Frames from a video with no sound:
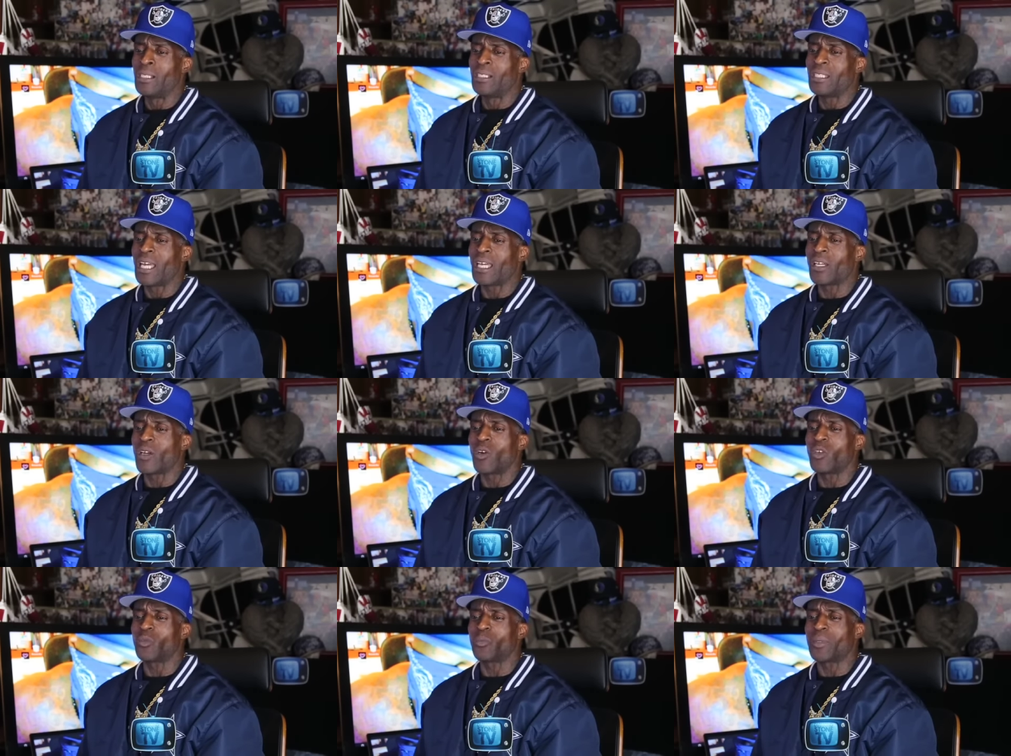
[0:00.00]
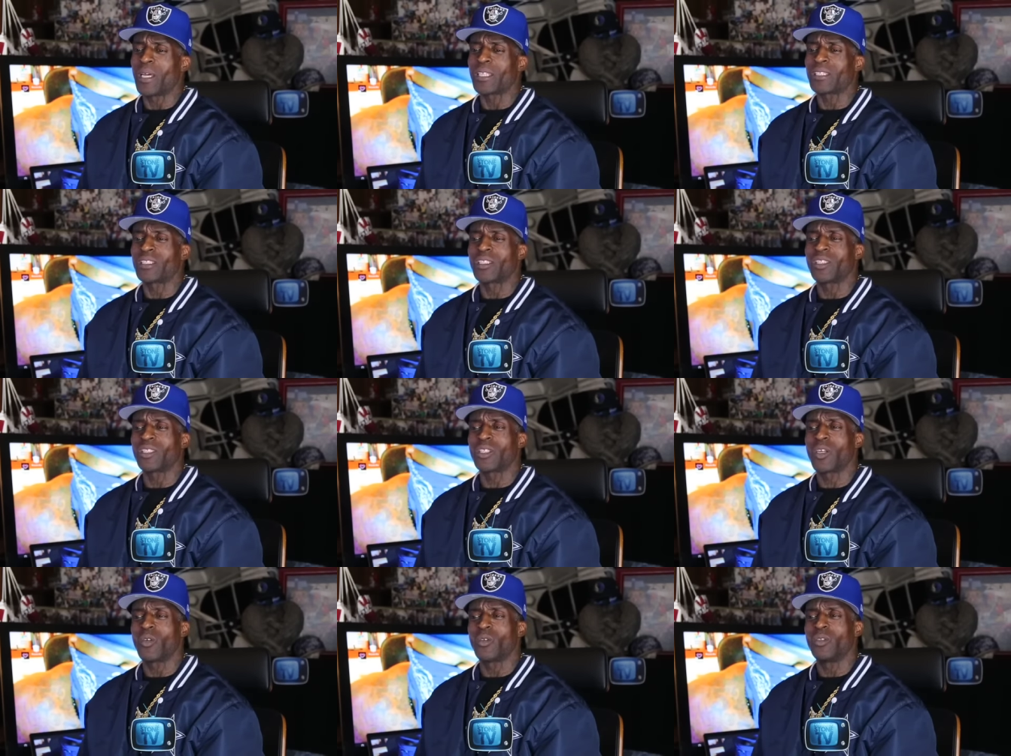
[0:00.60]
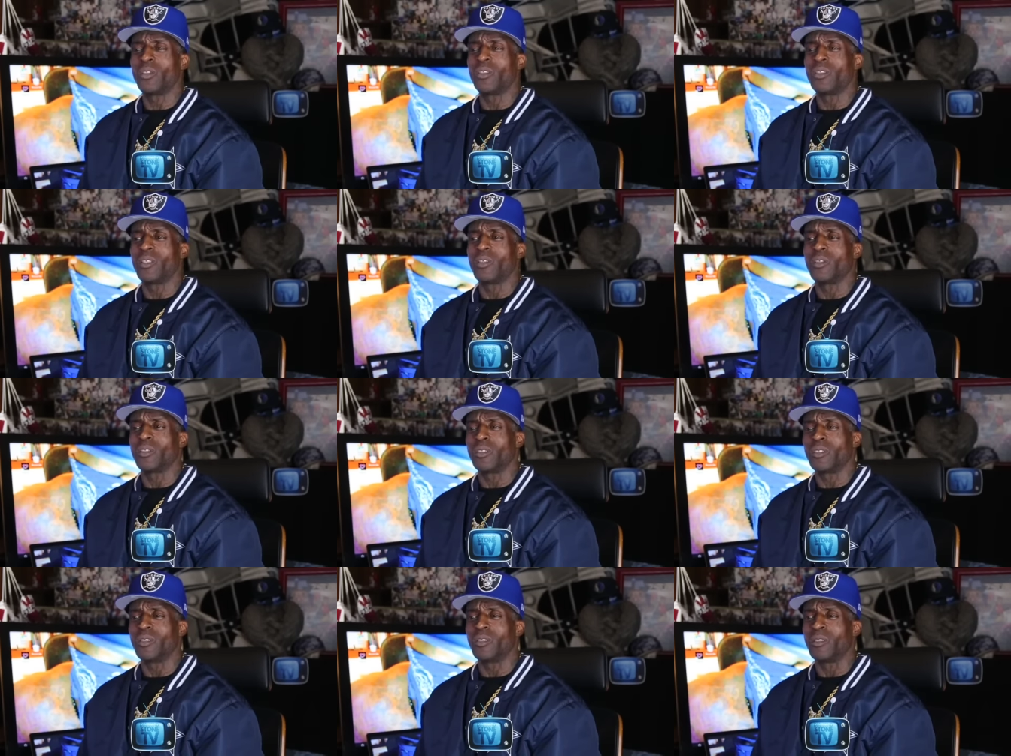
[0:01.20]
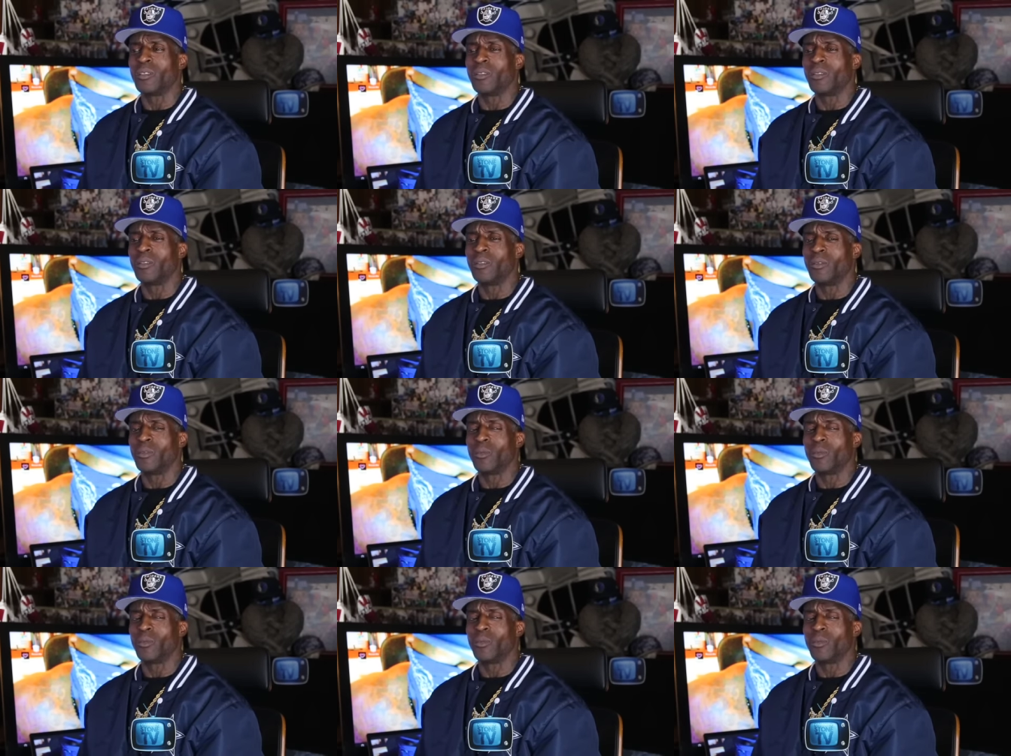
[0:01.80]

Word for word: that goes back to show, you know,